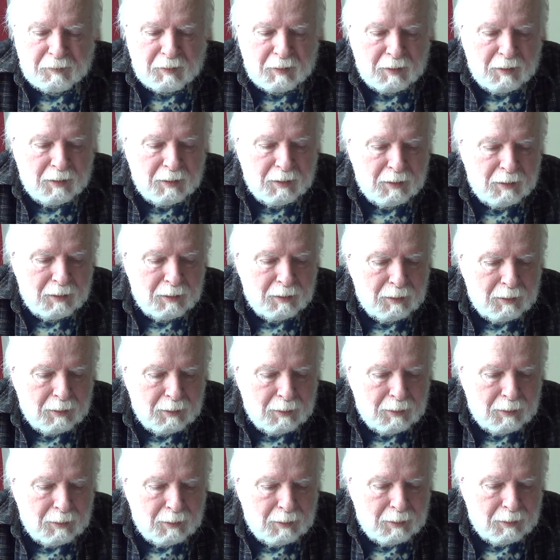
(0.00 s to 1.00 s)

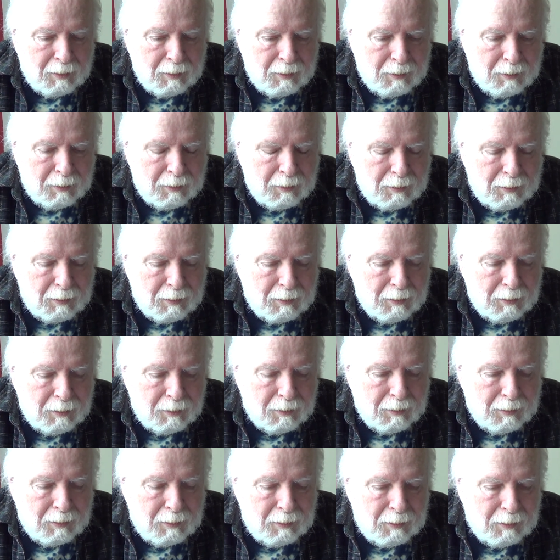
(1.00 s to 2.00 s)

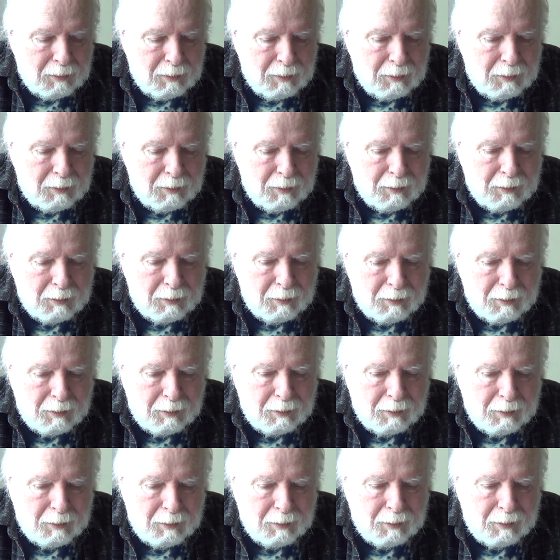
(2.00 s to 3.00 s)

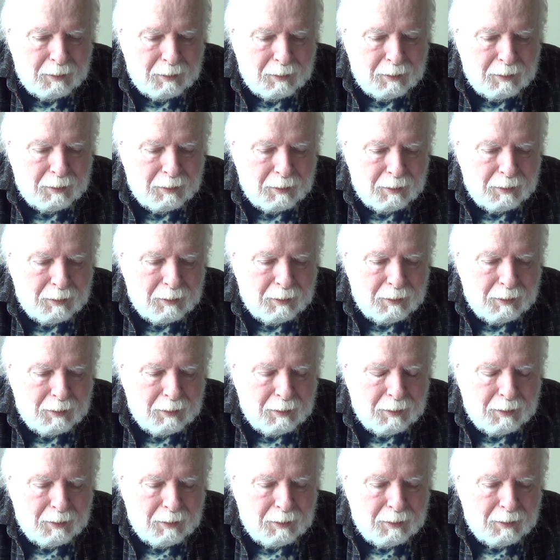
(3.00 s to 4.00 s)

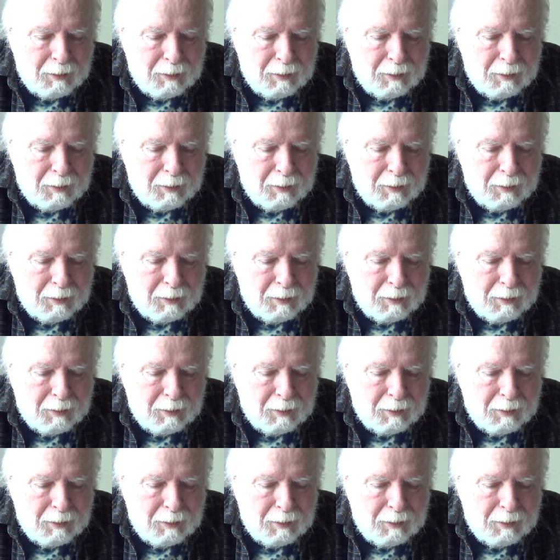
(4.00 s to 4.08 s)
(silence)